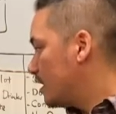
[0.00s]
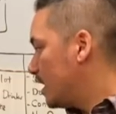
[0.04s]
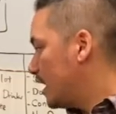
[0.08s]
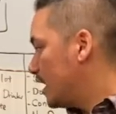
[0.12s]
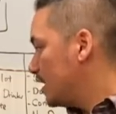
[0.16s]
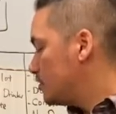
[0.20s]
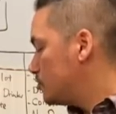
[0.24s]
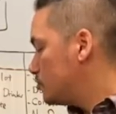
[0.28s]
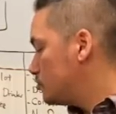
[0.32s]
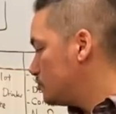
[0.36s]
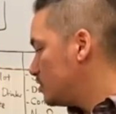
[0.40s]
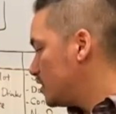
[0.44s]

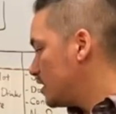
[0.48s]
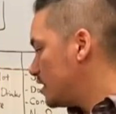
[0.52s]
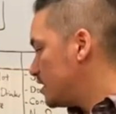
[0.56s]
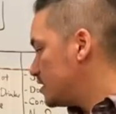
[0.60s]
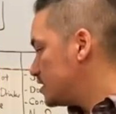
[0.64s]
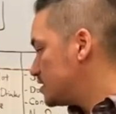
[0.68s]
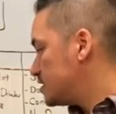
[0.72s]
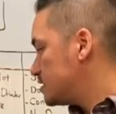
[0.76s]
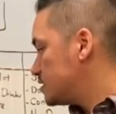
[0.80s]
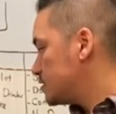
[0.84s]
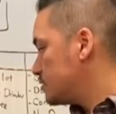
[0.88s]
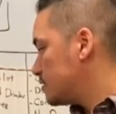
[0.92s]
I do
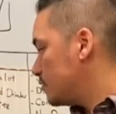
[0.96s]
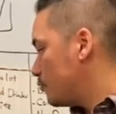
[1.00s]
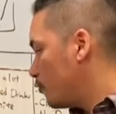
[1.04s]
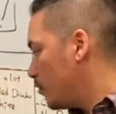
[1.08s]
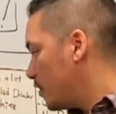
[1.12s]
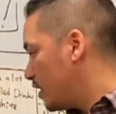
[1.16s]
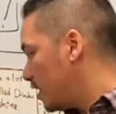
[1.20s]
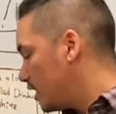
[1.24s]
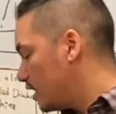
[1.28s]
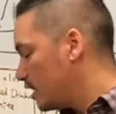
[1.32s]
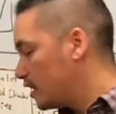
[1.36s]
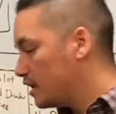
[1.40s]
this
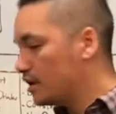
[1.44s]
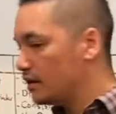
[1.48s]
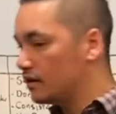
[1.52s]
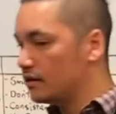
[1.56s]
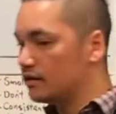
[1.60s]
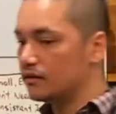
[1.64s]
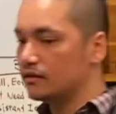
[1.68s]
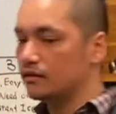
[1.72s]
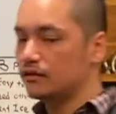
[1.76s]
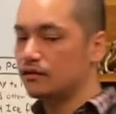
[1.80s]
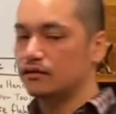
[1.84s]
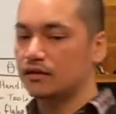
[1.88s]

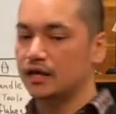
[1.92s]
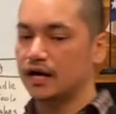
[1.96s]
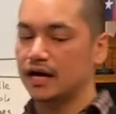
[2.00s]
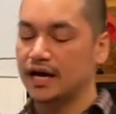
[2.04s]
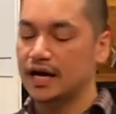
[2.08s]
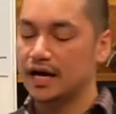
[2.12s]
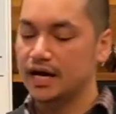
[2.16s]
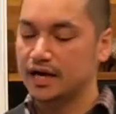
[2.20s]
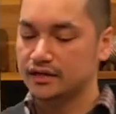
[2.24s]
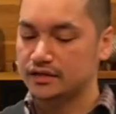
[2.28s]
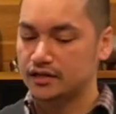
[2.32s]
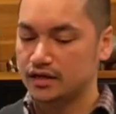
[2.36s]
when the
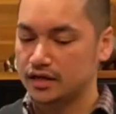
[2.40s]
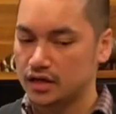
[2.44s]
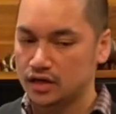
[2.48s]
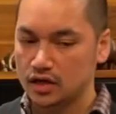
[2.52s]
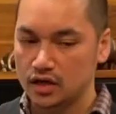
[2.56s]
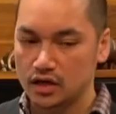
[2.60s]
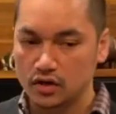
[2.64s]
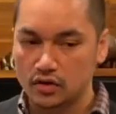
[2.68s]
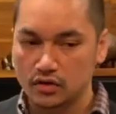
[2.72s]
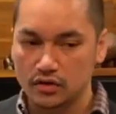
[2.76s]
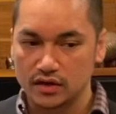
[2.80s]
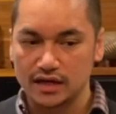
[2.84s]

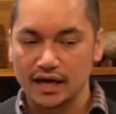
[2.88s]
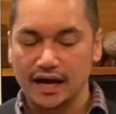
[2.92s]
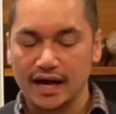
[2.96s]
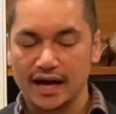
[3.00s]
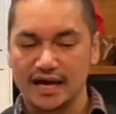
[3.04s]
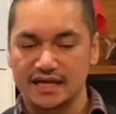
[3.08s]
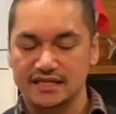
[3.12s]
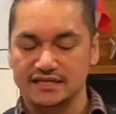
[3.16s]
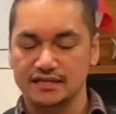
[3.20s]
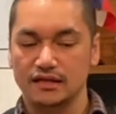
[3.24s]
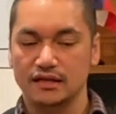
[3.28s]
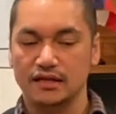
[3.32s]
cocktail
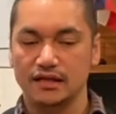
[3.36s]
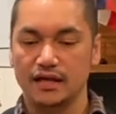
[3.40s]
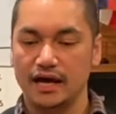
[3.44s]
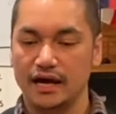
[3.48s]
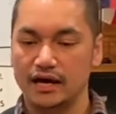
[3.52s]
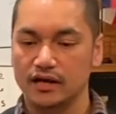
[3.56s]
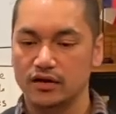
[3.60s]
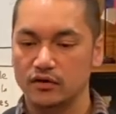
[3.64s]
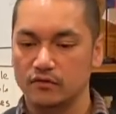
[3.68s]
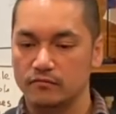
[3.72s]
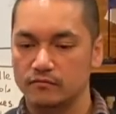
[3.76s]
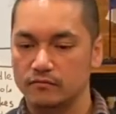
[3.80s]
has a
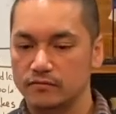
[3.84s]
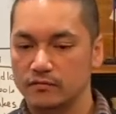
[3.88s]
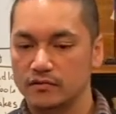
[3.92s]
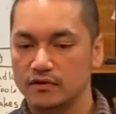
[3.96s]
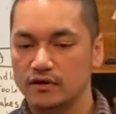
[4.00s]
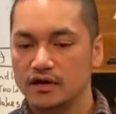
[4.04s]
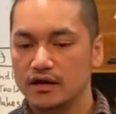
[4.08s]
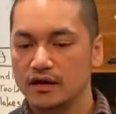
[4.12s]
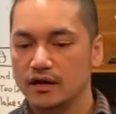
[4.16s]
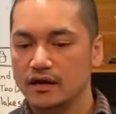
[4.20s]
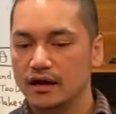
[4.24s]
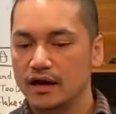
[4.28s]
lot of
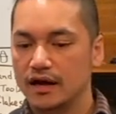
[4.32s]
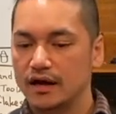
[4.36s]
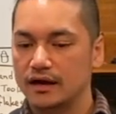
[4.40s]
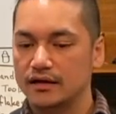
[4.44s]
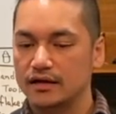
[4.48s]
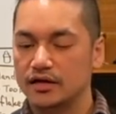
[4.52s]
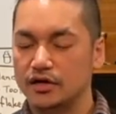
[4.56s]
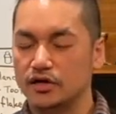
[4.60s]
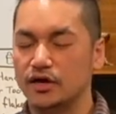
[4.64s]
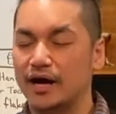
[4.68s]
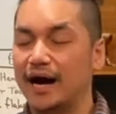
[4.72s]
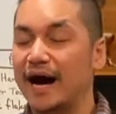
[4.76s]

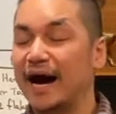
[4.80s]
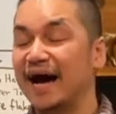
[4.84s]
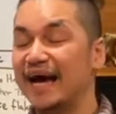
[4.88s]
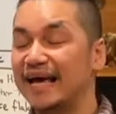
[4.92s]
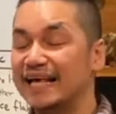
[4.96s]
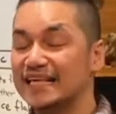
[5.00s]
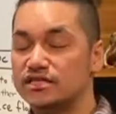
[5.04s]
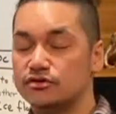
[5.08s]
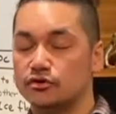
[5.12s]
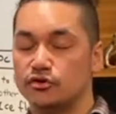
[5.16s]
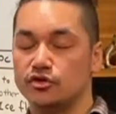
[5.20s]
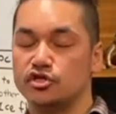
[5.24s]
either
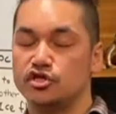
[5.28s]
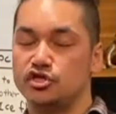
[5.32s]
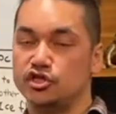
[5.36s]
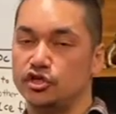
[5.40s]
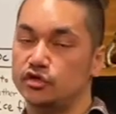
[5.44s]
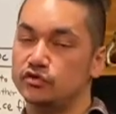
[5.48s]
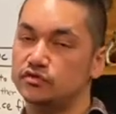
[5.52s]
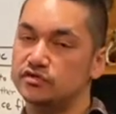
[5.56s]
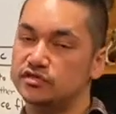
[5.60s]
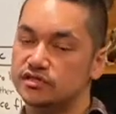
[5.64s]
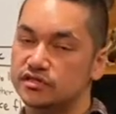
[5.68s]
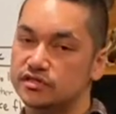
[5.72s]
ice or
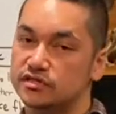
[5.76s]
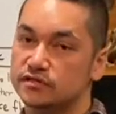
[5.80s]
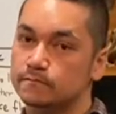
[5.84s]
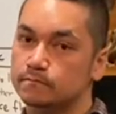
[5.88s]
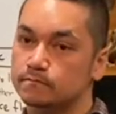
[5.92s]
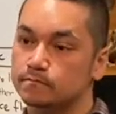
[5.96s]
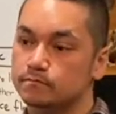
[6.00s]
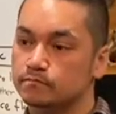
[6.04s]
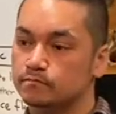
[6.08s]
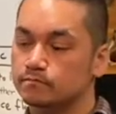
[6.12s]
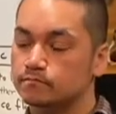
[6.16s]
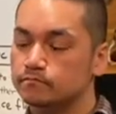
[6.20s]
juice
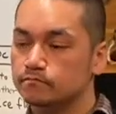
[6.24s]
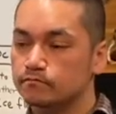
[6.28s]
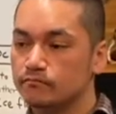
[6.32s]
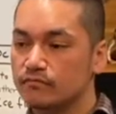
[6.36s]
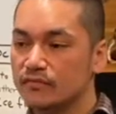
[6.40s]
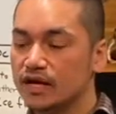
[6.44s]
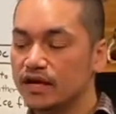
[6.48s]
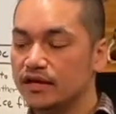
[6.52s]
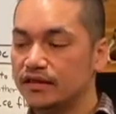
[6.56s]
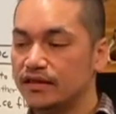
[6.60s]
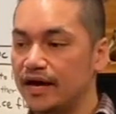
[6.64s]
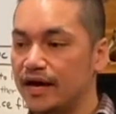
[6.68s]

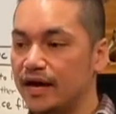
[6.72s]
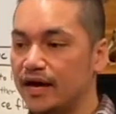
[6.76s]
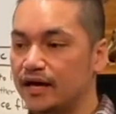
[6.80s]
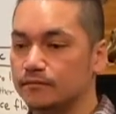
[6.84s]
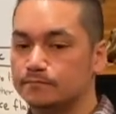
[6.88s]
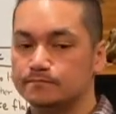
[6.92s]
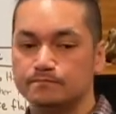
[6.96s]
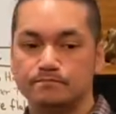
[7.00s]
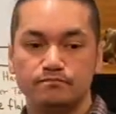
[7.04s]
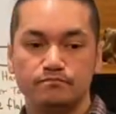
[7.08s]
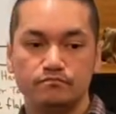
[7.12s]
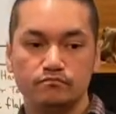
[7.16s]

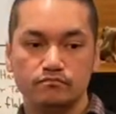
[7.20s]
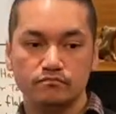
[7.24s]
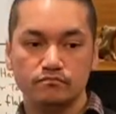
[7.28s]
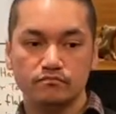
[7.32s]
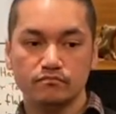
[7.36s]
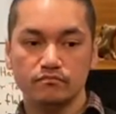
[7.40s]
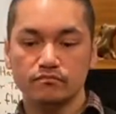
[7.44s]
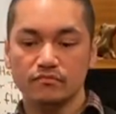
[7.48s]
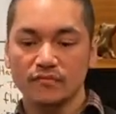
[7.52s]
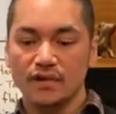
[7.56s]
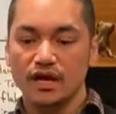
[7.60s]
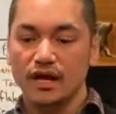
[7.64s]
that
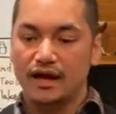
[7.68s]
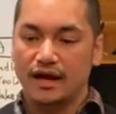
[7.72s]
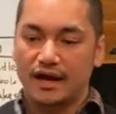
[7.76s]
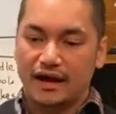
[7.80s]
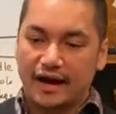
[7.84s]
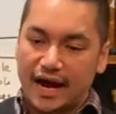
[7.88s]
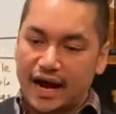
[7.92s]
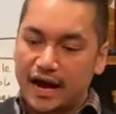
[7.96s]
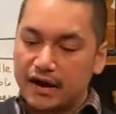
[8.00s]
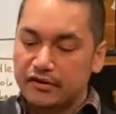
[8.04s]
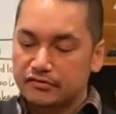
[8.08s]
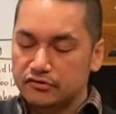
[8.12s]

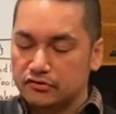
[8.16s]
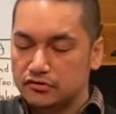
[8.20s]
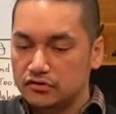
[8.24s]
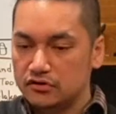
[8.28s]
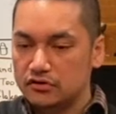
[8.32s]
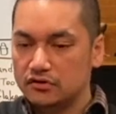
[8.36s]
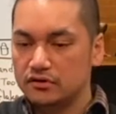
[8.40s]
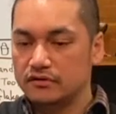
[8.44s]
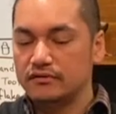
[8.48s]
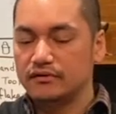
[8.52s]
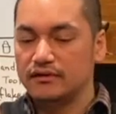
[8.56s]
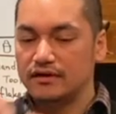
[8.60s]

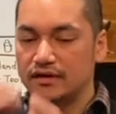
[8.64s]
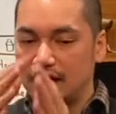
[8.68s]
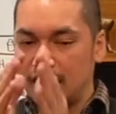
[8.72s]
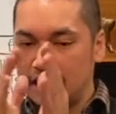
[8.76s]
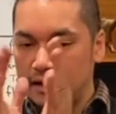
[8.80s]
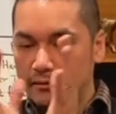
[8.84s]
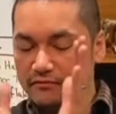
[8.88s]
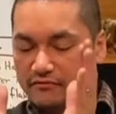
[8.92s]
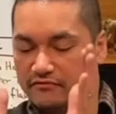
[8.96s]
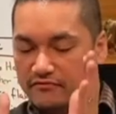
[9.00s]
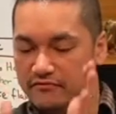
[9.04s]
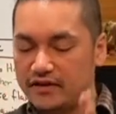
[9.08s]
after
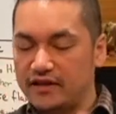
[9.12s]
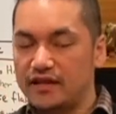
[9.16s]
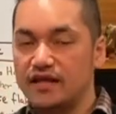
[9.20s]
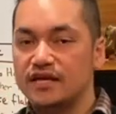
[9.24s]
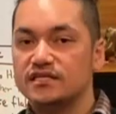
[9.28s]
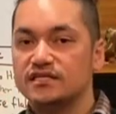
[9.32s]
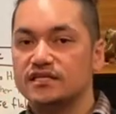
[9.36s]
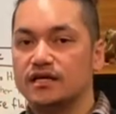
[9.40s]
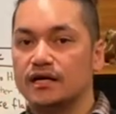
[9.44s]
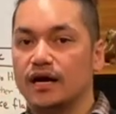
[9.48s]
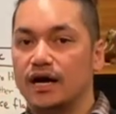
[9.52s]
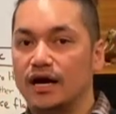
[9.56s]
I
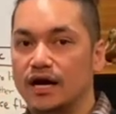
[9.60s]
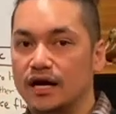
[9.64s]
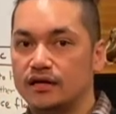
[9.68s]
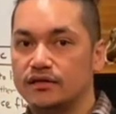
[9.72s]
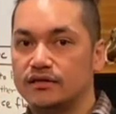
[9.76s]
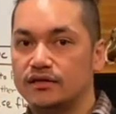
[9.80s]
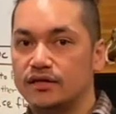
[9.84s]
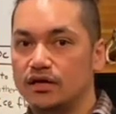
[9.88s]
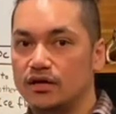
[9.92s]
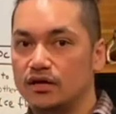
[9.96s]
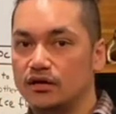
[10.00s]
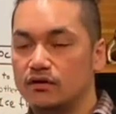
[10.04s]
finish the
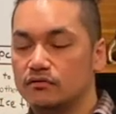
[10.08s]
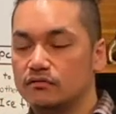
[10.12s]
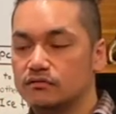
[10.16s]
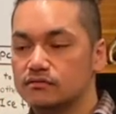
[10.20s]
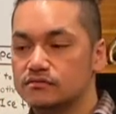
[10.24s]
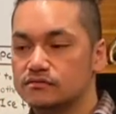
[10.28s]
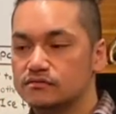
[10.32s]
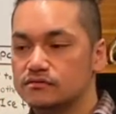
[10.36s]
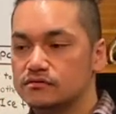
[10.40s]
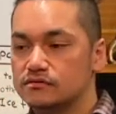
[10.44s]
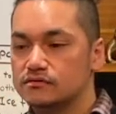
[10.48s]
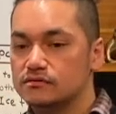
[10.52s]
cocktail
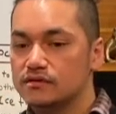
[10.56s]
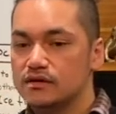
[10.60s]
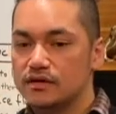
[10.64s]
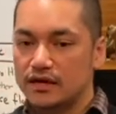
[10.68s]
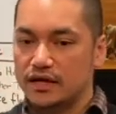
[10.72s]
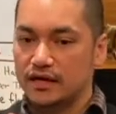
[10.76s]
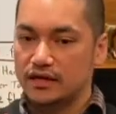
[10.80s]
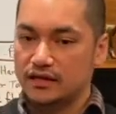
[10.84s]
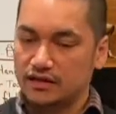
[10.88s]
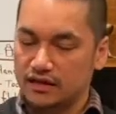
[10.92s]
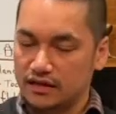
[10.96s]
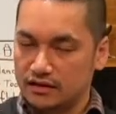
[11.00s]

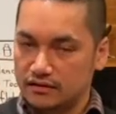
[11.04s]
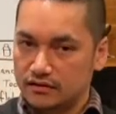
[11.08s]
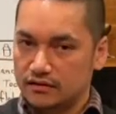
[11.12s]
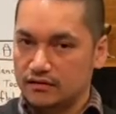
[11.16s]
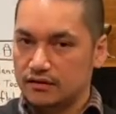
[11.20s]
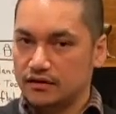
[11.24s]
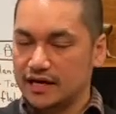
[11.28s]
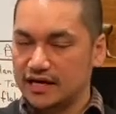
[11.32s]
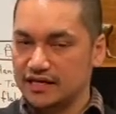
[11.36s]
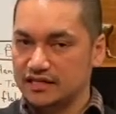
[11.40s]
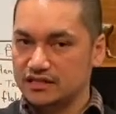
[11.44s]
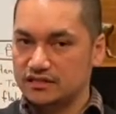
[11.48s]
and
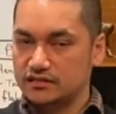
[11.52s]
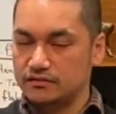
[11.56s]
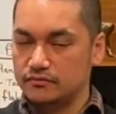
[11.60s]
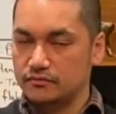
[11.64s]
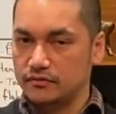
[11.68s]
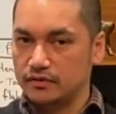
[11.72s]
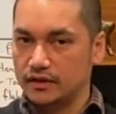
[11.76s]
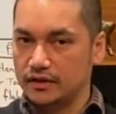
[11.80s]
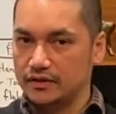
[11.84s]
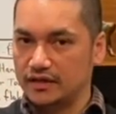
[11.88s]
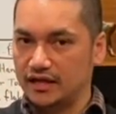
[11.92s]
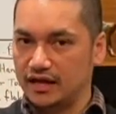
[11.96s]
the
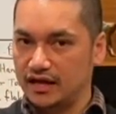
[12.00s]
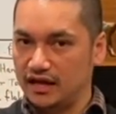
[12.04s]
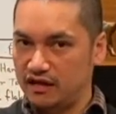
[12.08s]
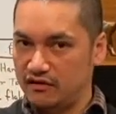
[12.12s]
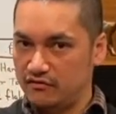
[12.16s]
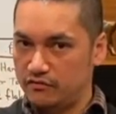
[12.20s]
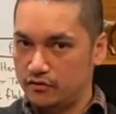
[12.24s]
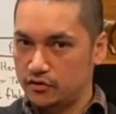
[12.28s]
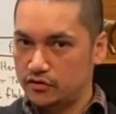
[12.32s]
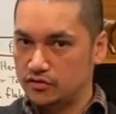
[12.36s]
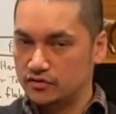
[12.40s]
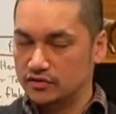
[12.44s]
customer like
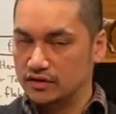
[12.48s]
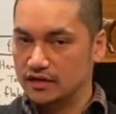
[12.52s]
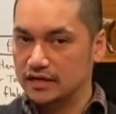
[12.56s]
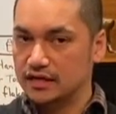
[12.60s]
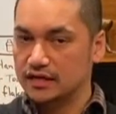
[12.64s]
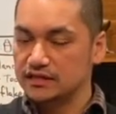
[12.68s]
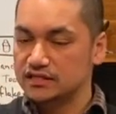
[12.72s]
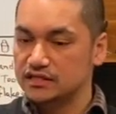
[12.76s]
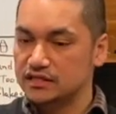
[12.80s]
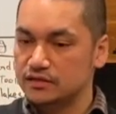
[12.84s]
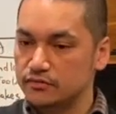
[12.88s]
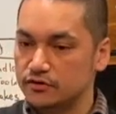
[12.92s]
deliver to the
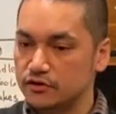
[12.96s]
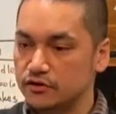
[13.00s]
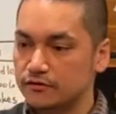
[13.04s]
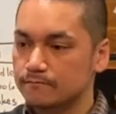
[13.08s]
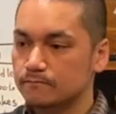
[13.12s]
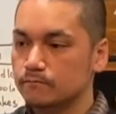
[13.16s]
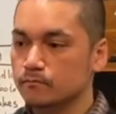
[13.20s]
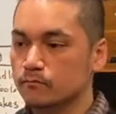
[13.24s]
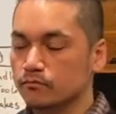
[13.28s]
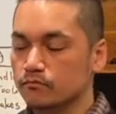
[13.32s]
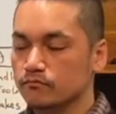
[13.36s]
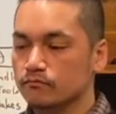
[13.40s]
customer